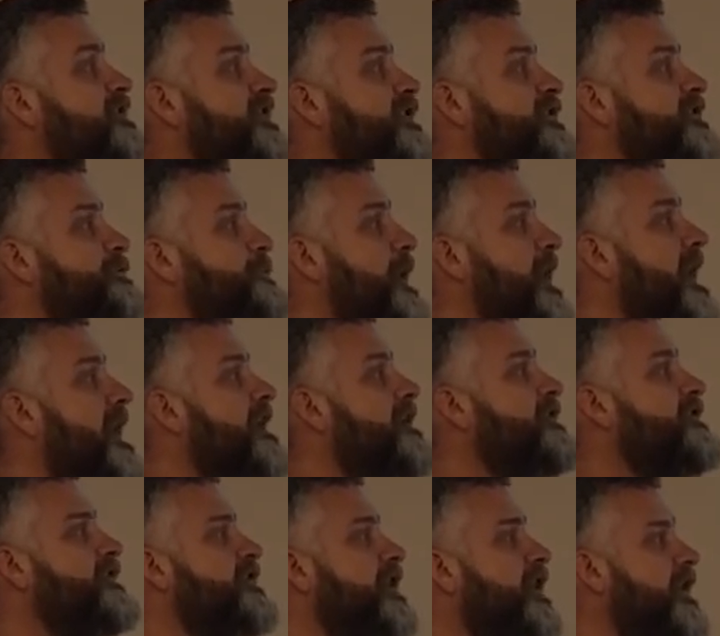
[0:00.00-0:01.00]

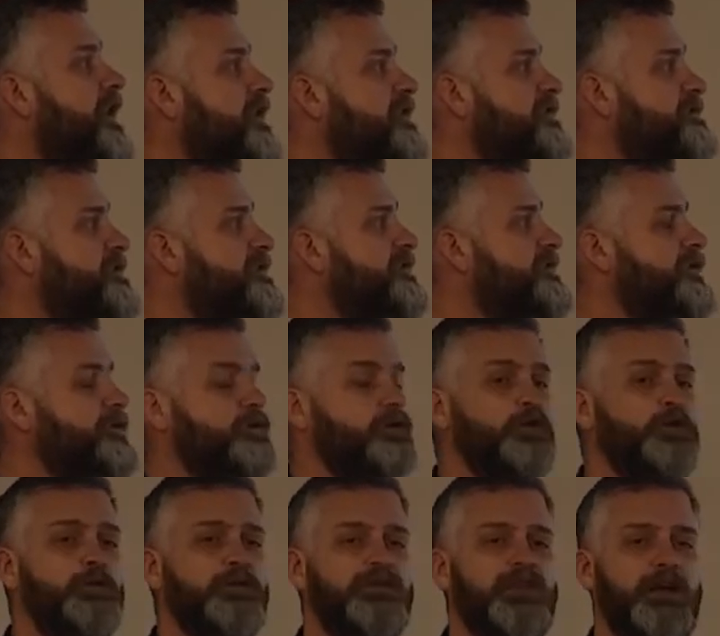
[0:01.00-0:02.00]
despise the husbands
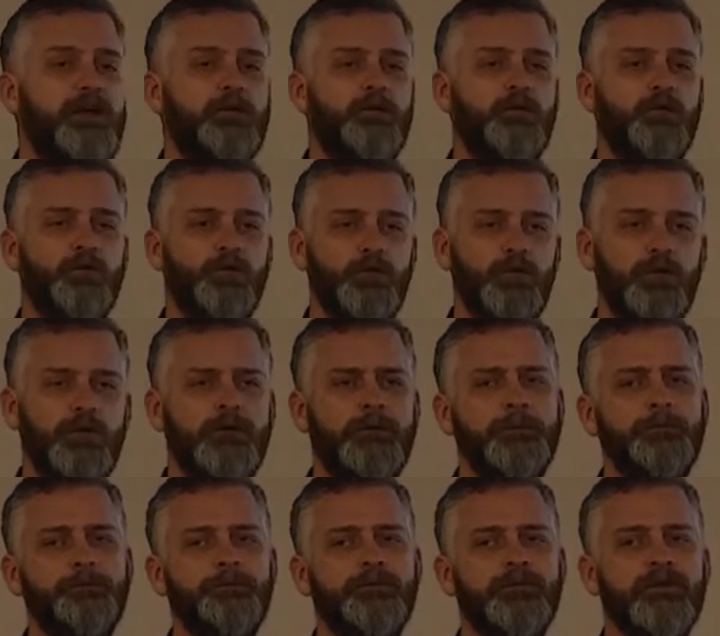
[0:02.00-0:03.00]
whom they rule.
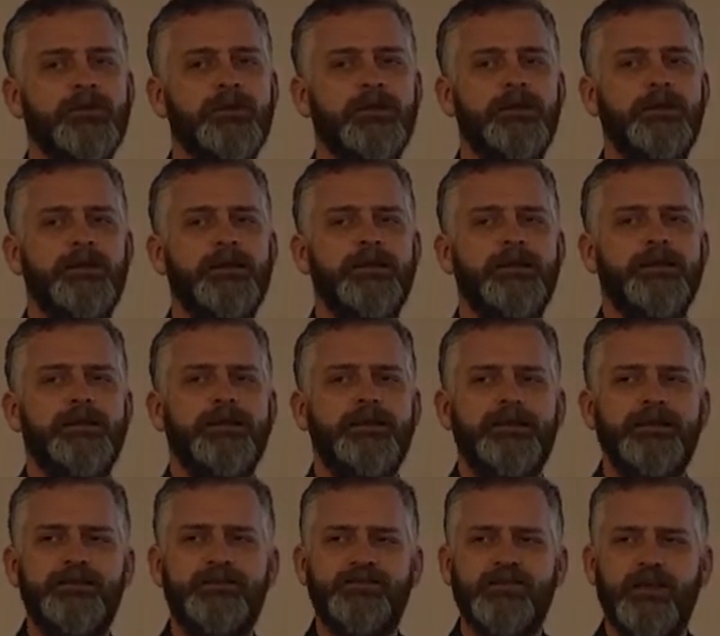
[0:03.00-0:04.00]

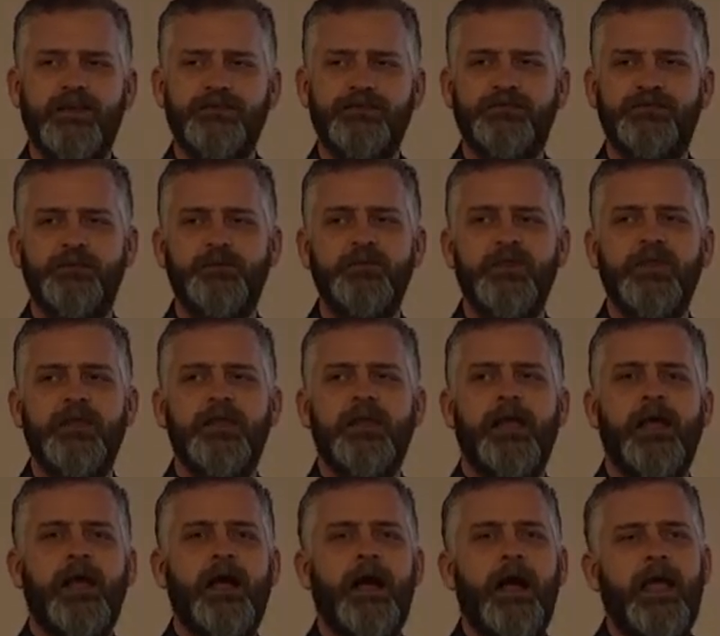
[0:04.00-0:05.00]
He says
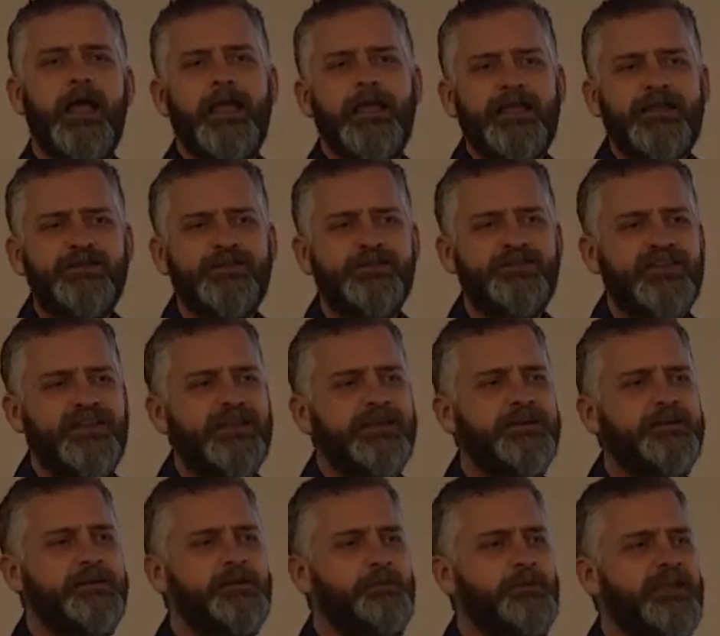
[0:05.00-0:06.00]

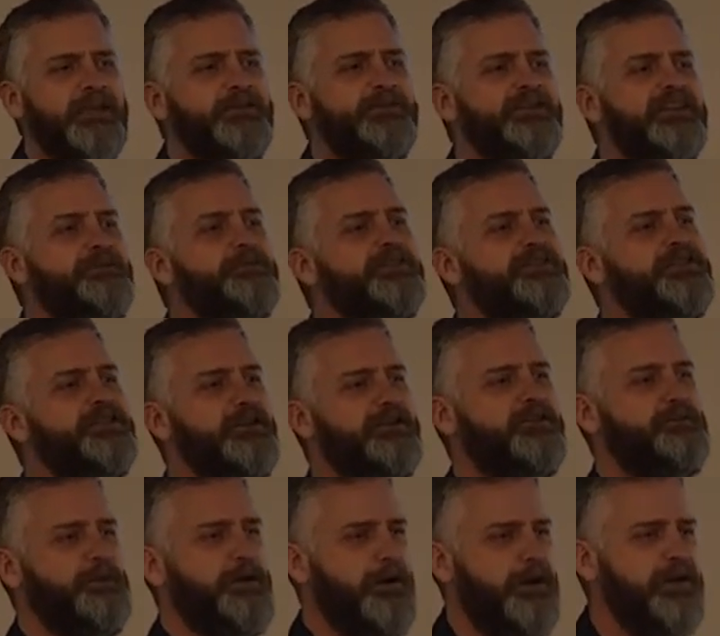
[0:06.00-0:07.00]
in his limited
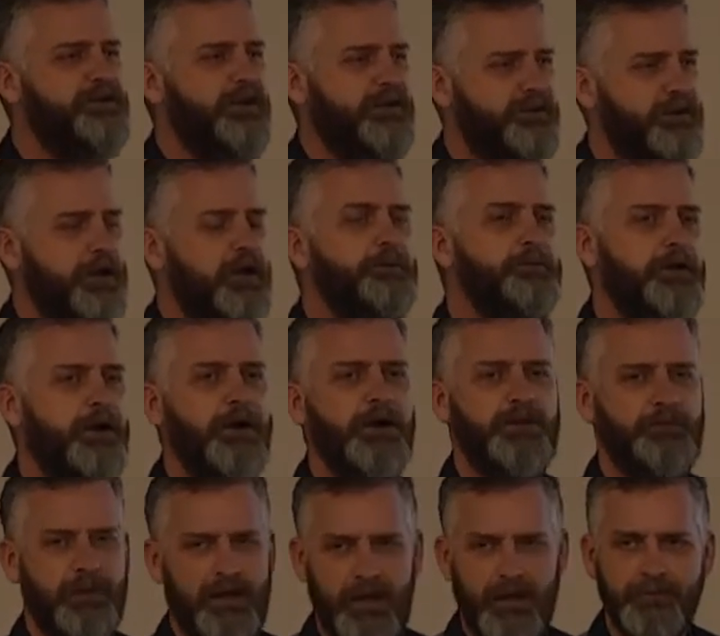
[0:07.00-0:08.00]
experience as an unmarried
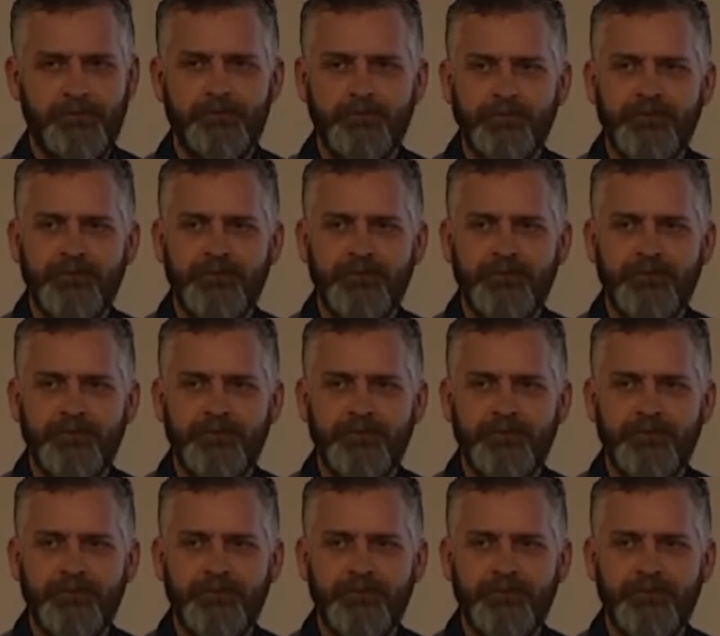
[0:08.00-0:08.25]
man,